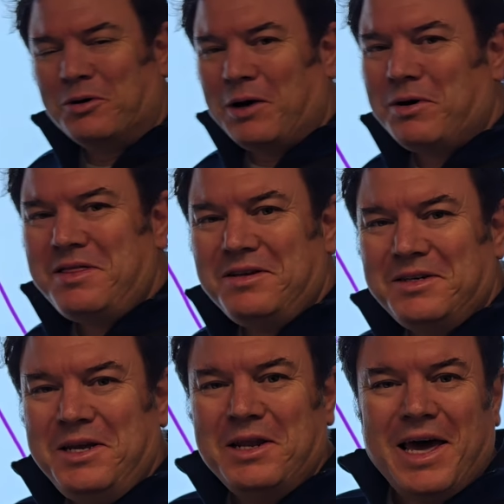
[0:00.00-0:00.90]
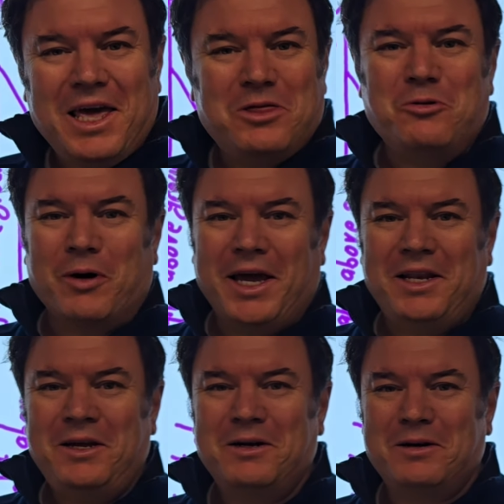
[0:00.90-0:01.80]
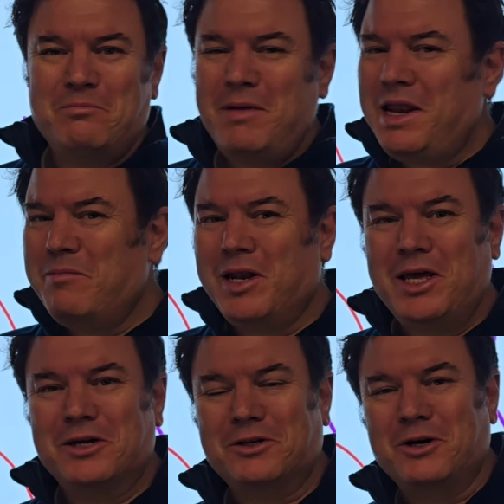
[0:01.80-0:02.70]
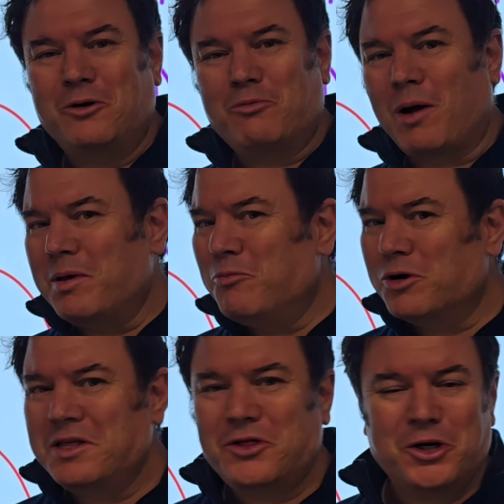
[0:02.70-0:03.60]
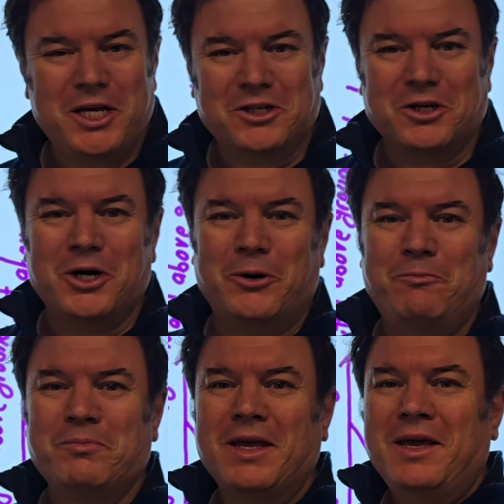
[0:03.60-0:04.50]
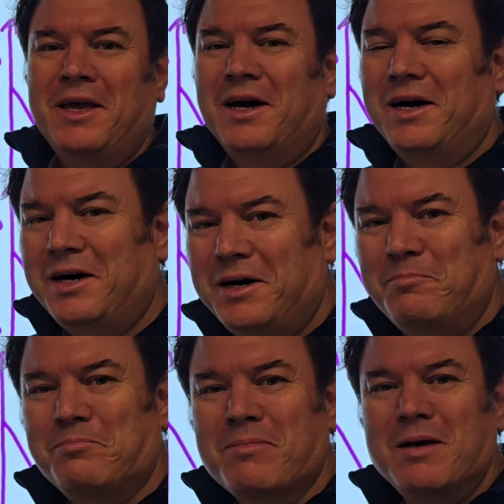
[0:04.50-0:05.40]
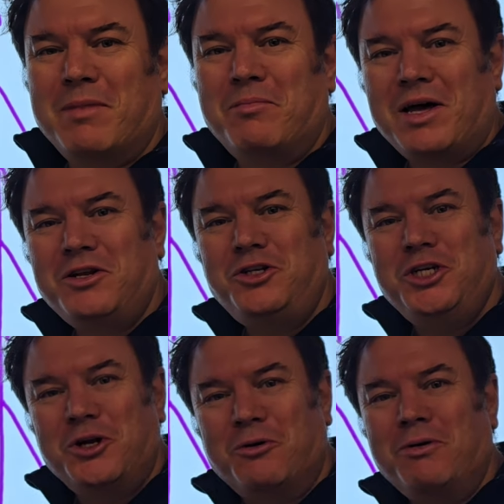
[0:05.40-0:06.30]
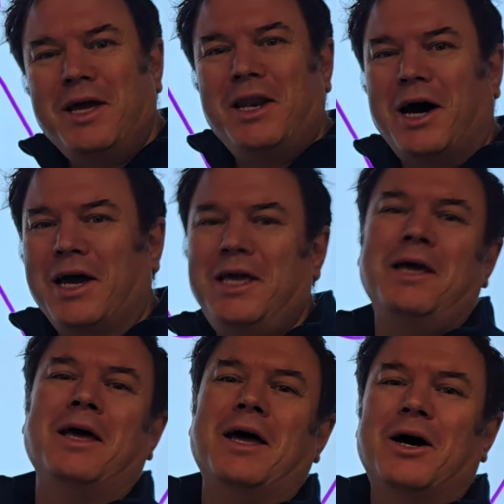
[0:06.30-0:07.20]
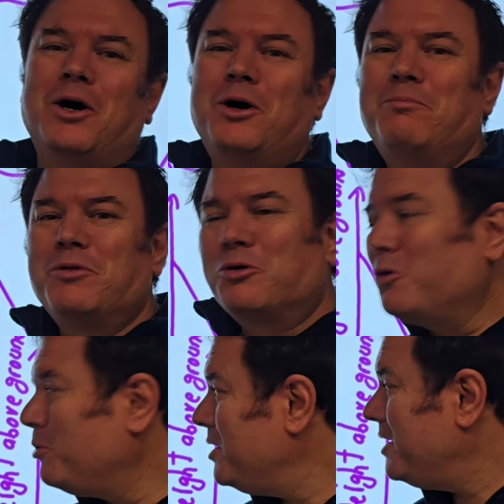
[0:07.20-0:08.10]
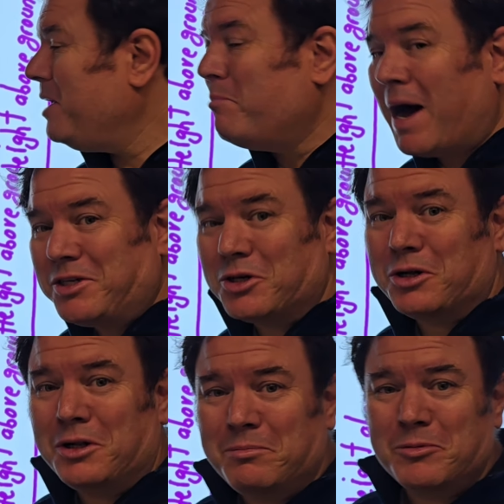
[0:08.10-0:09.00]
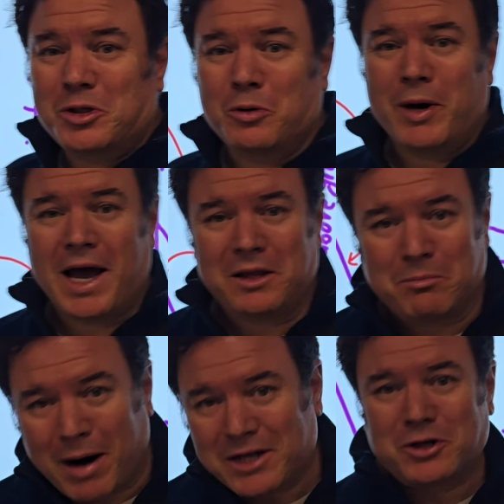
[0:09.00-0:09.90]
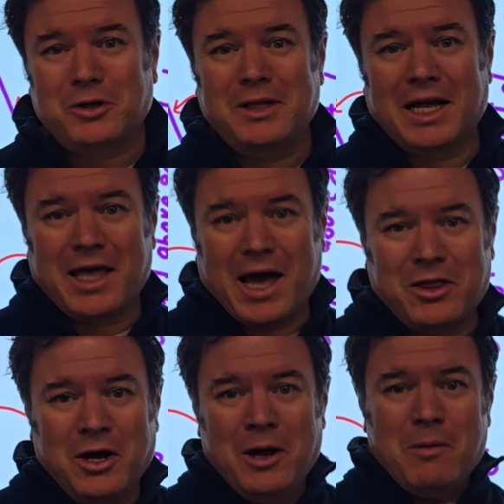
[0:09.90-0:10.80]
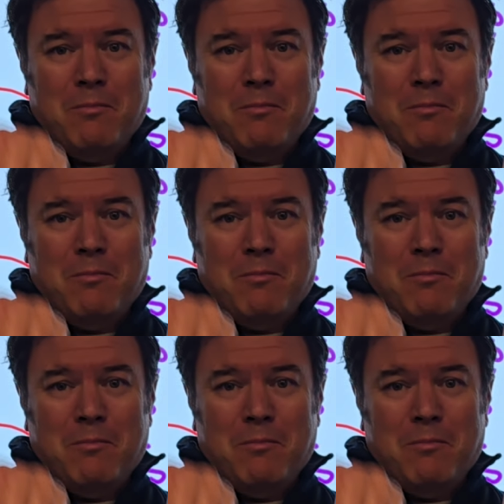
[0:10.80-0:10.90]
When I was in 8th grade, many years ago, probably more than 30 years ago, my brother Gino and I rode a bicycle. So we had a bicycle that had